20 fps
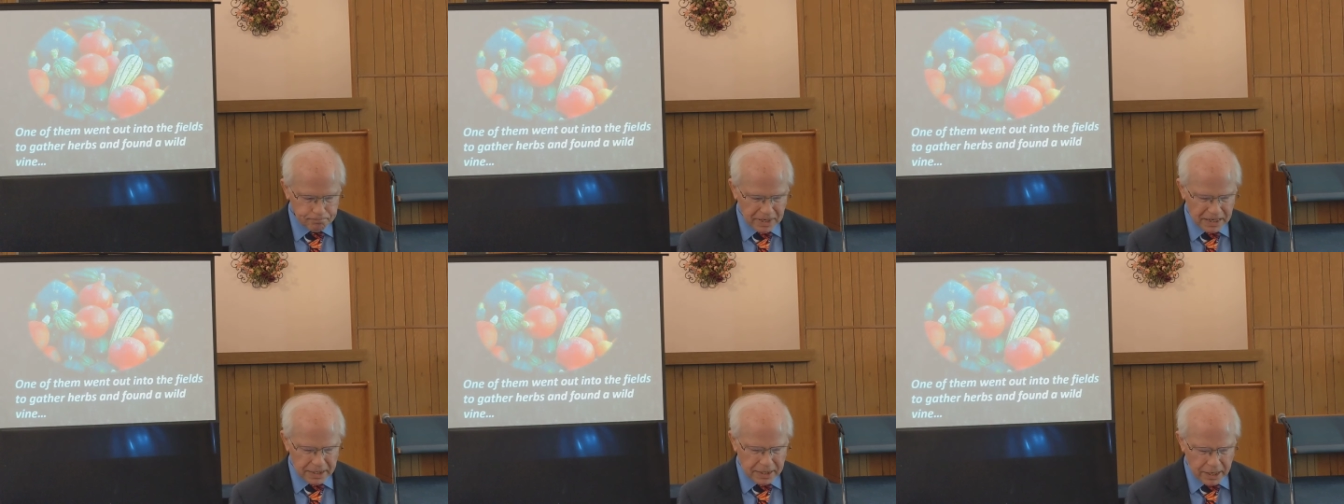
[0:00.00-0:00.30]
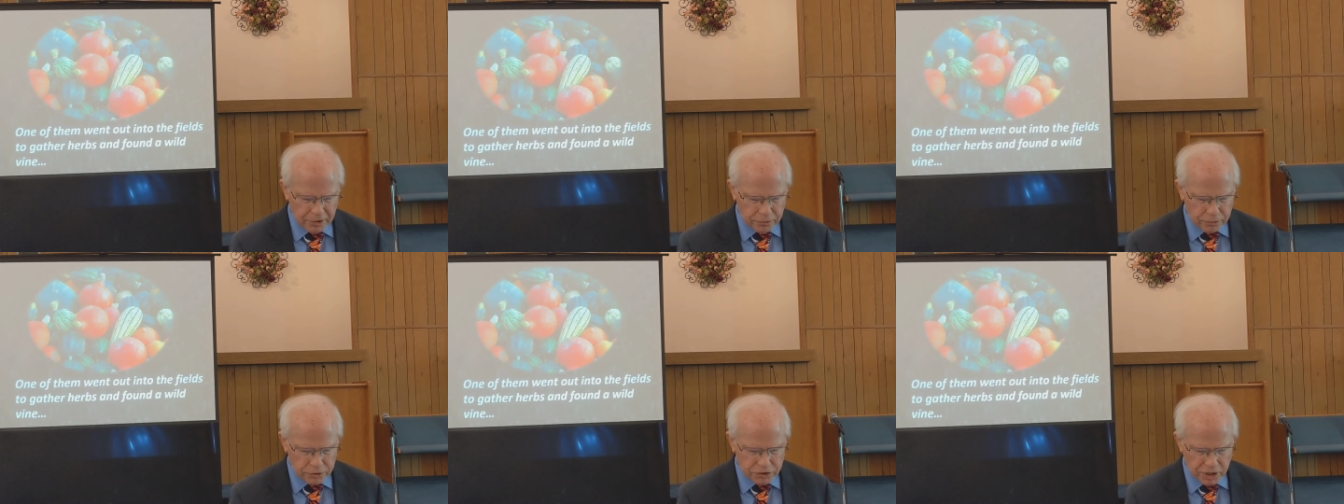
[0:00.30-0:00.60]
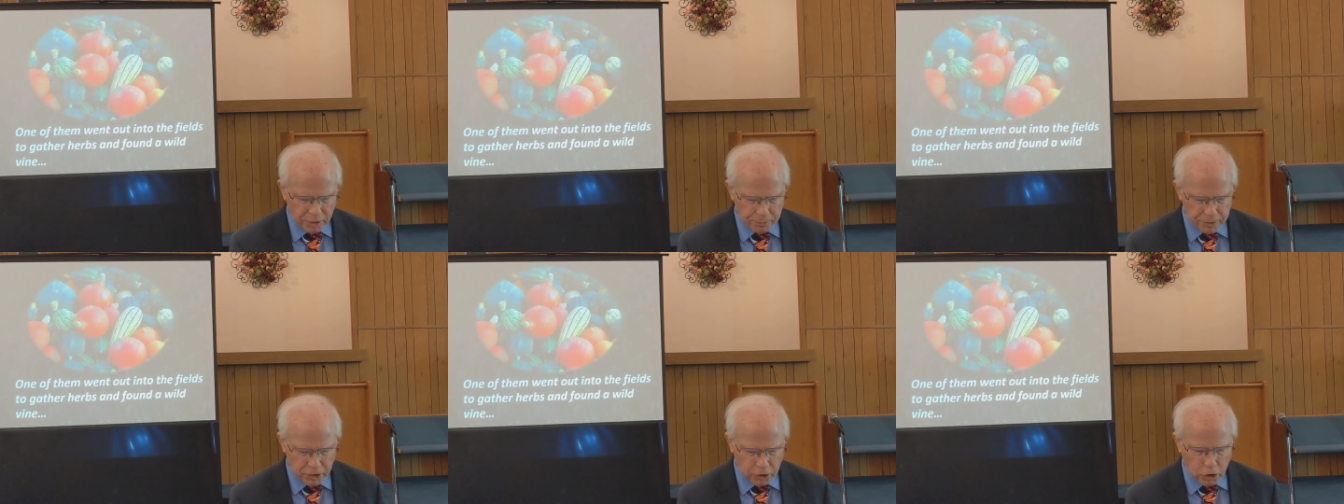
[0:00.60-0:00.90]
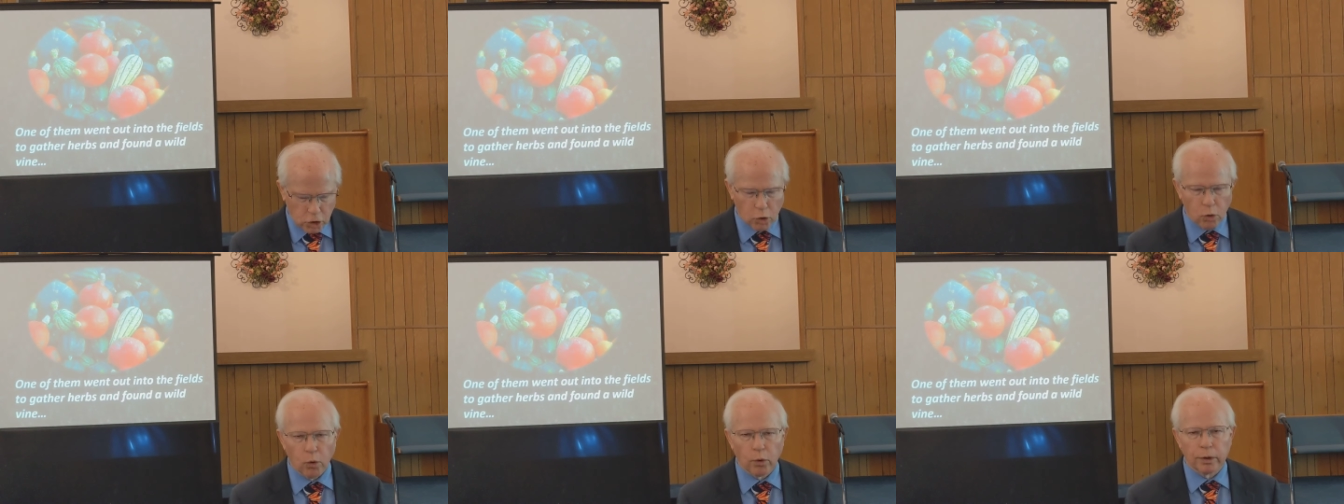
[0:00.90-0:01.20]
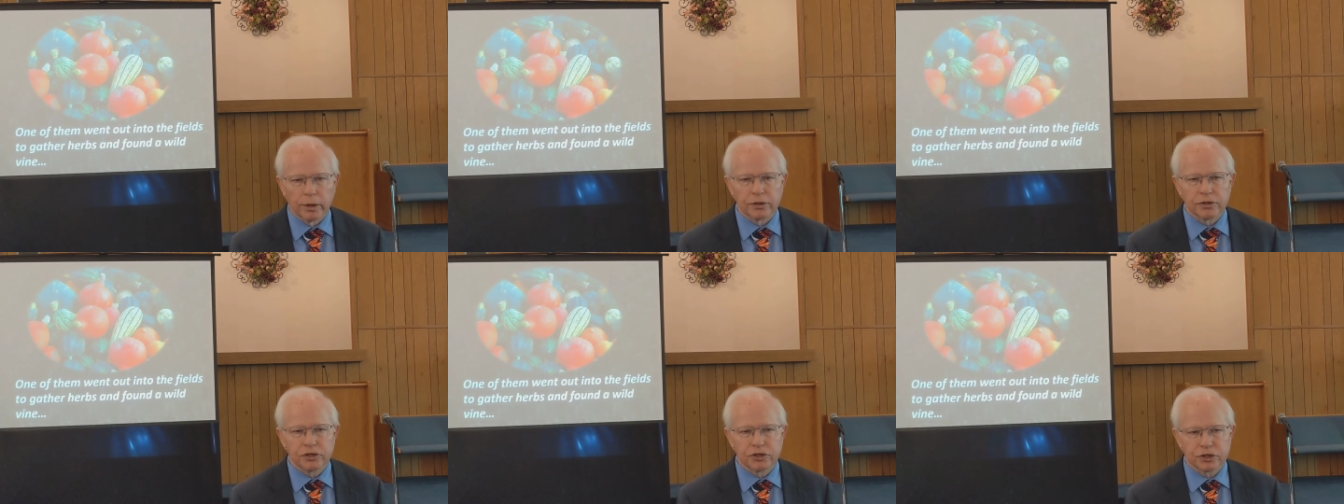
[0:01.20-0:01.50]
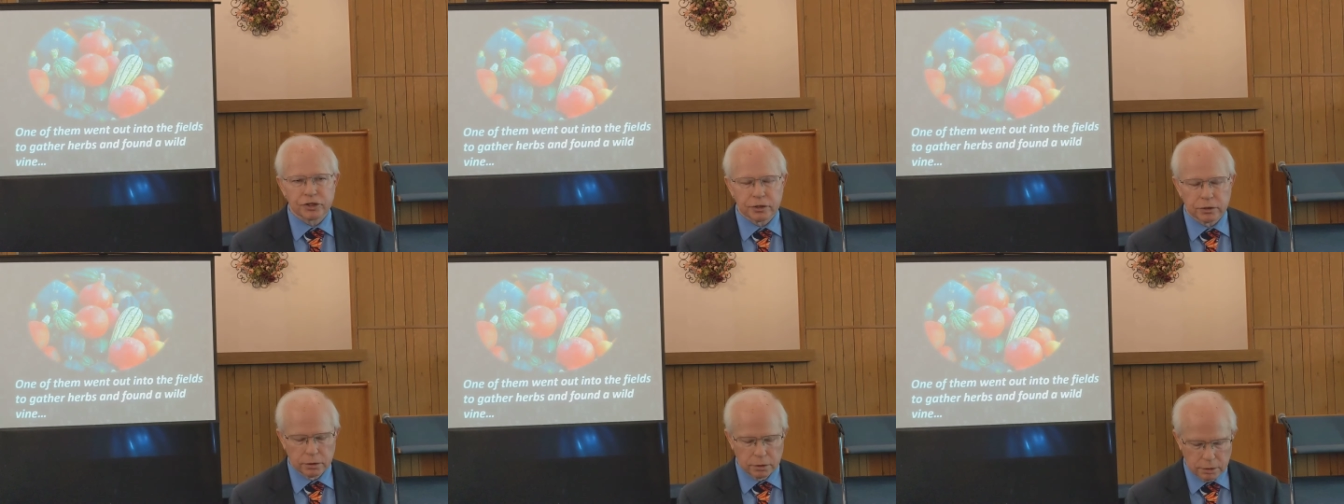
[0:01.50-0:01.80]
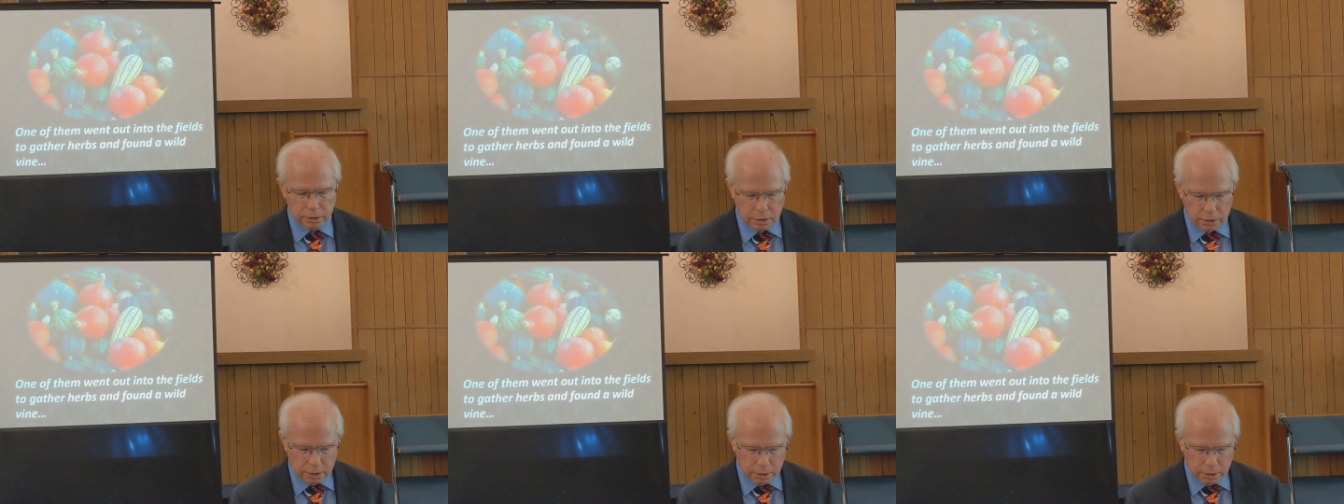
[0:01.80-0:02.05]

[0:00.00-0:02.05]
he gave him some of the gourds.